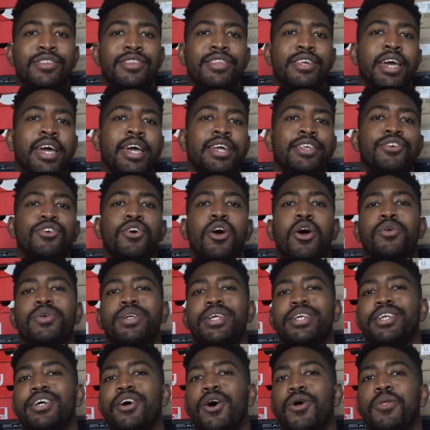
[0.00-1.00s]
And you
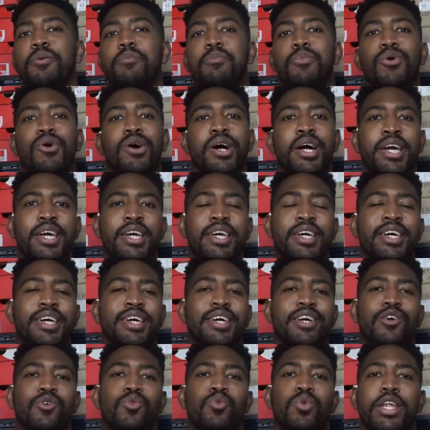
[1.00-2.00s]
already know the boy
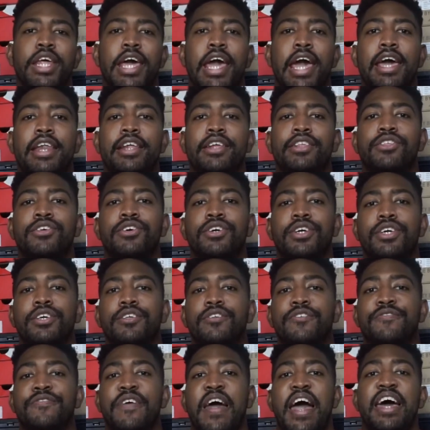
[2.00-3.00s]
went ahead and took his
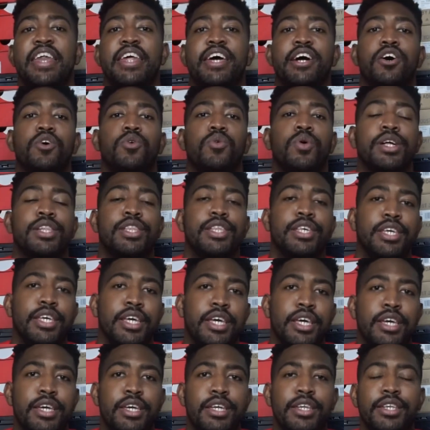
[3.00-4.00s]
fat L once
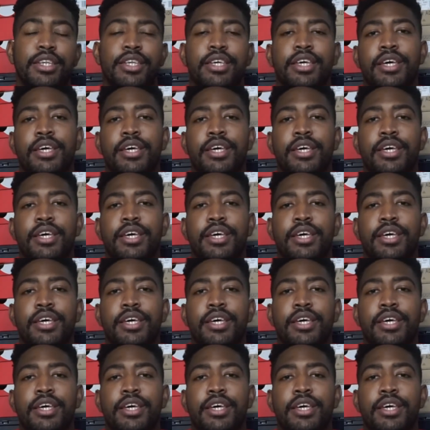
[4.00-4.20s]
again.